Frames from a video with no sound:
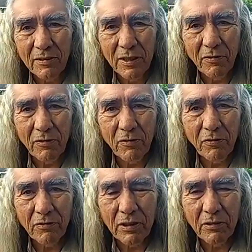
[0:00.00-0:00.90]

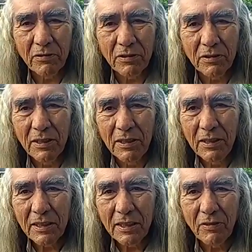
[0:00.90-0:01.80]

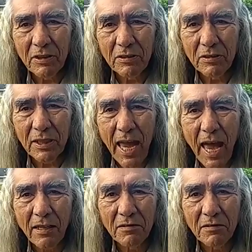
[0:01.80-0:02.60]
giving her cat